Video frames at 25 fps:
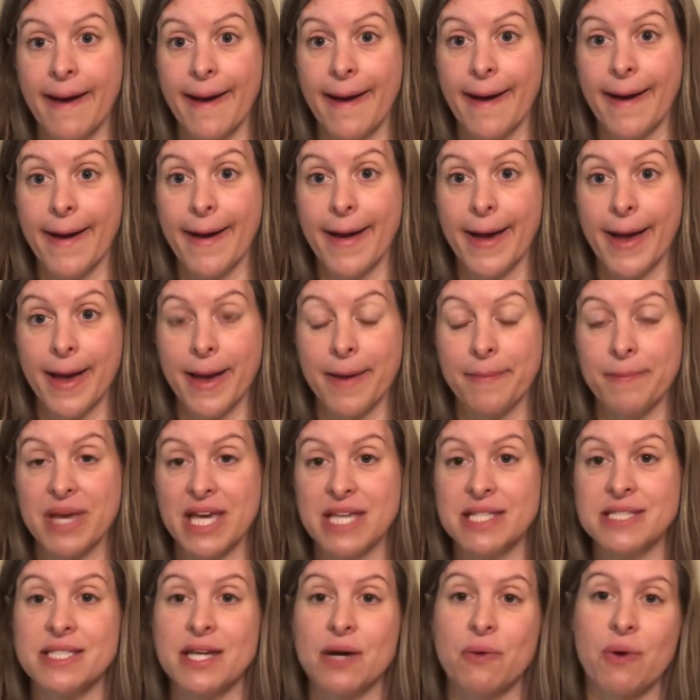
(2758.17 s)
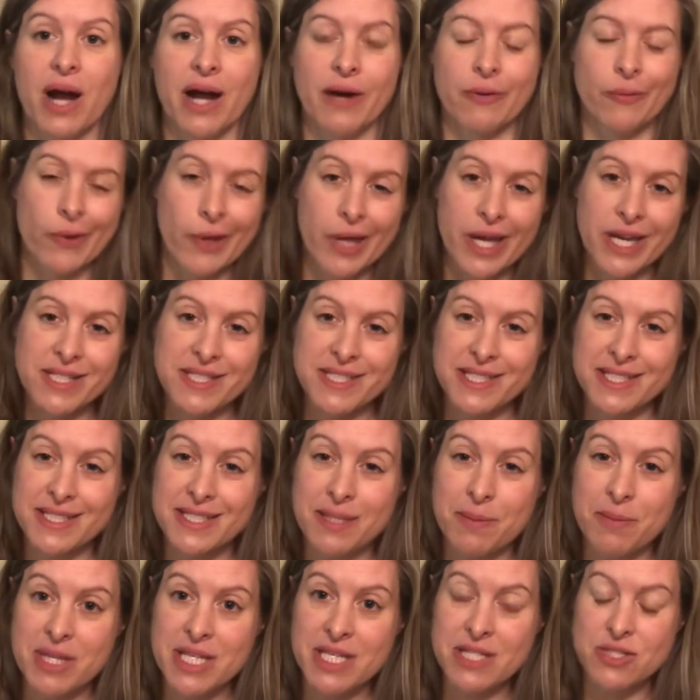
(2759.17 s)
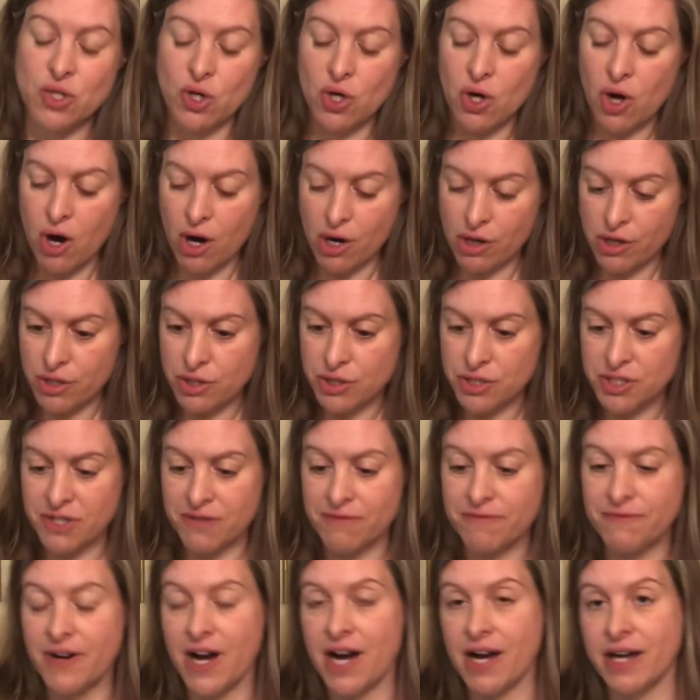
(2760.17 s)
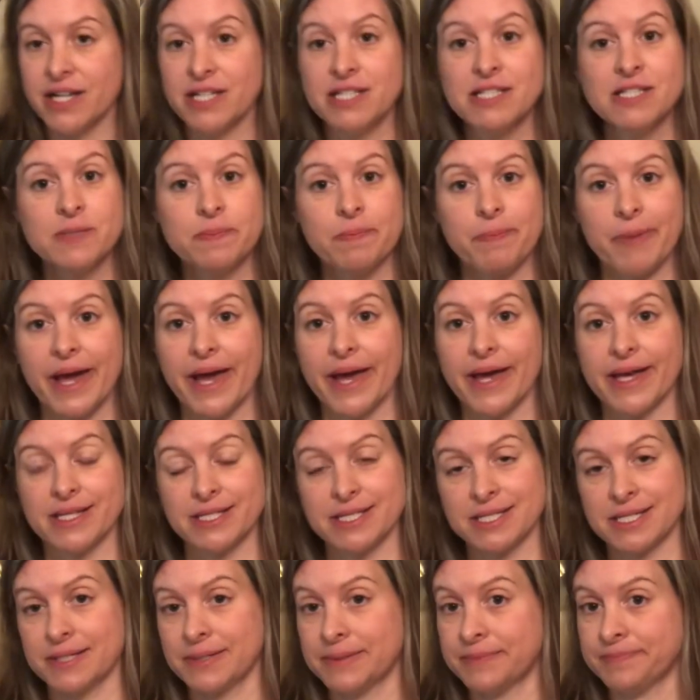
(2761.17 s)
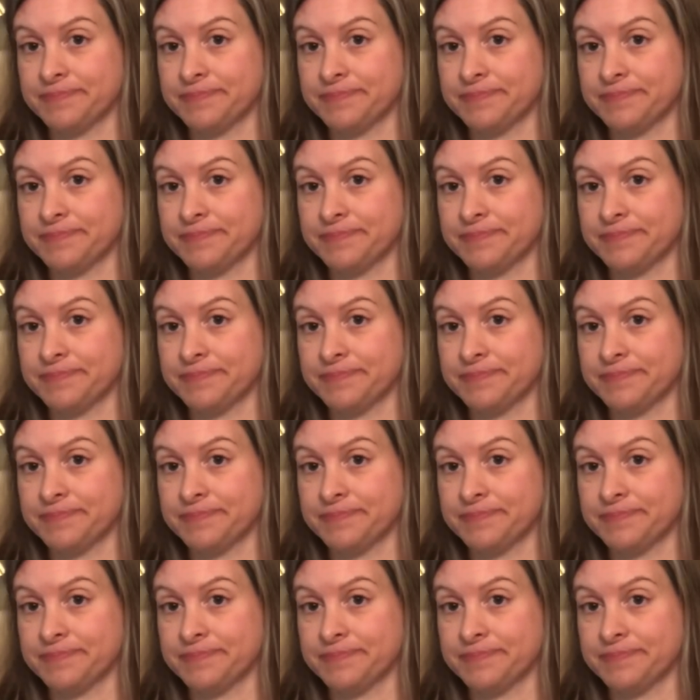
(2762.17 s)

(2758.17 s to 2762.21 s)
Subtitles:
And so I realized that some of these are harder to find, but